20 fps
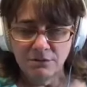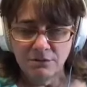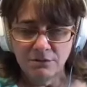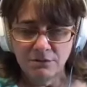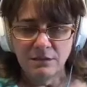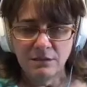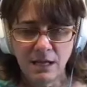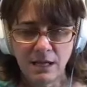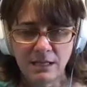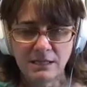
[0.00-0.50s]

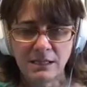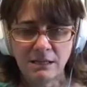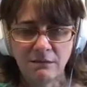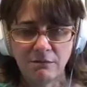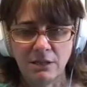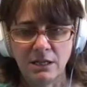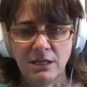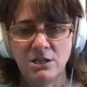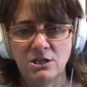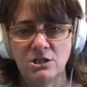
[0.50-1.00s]
still has that
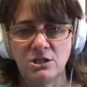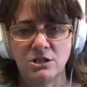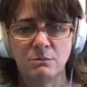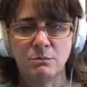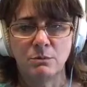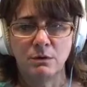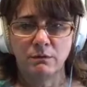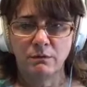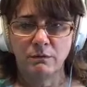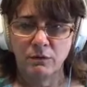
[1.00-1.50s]

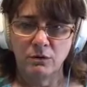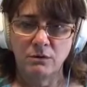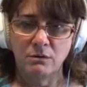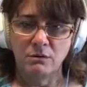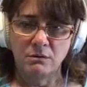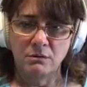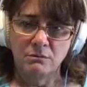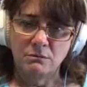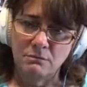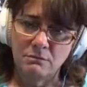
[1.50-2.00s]
relationship with food